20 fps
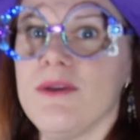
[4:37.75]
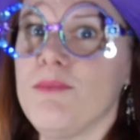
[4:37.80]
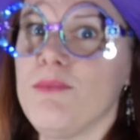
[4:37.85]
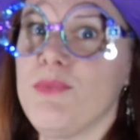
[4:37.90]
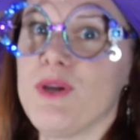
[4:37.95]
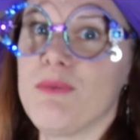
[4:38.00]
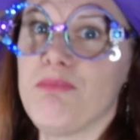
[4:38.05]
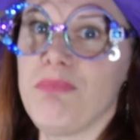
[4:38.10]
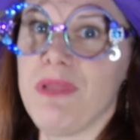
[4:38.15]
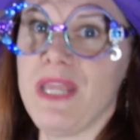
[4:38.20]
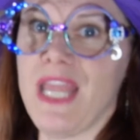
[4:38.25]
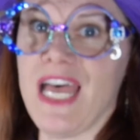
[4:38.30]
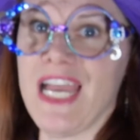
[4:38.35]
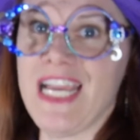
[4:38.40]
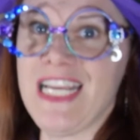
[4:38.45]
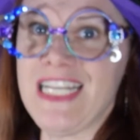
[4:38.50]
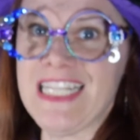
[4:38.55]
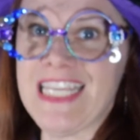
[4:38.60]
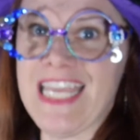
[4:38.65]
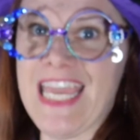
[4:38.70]
Put
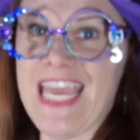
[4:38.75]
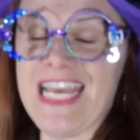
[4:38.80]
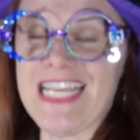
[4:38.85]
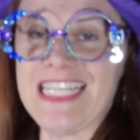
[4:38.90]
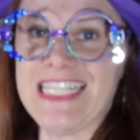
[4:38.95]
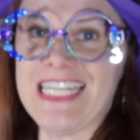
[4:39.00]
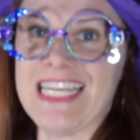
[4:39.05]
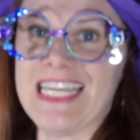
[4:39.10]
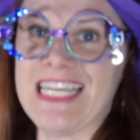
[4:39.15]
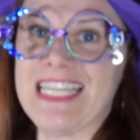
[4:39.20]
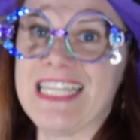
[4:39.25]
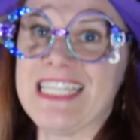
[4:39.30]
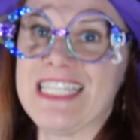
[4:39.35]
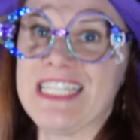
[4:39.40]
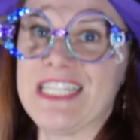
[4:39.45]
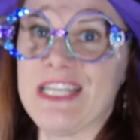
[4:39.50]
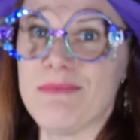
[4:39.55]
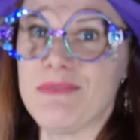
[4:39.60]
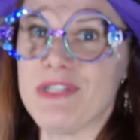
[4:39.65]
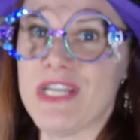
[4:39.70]
blind casting in the
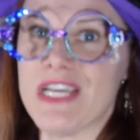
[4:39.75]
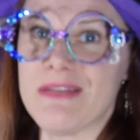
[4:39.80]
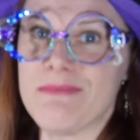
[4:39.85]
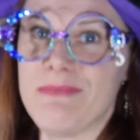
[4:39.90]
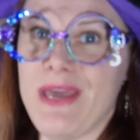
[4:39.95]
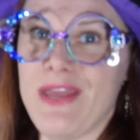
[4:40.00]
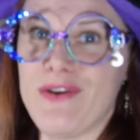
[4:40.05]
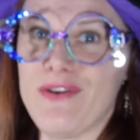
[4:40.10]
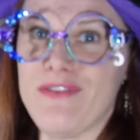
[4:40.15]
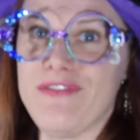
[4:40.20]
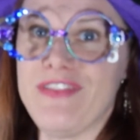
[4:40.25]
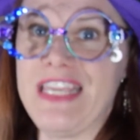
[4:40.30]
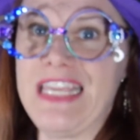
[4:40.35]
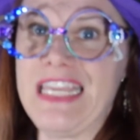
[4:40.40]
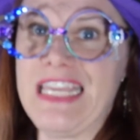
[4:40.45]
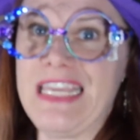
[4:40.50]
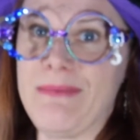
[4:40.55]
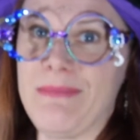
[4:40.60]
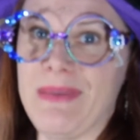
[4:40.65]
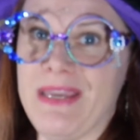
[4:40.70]
subject matter of the
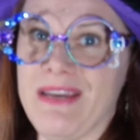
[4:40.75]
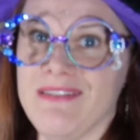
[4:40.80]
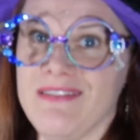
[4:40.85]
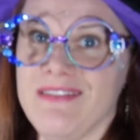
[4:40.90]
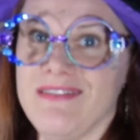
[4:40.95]
email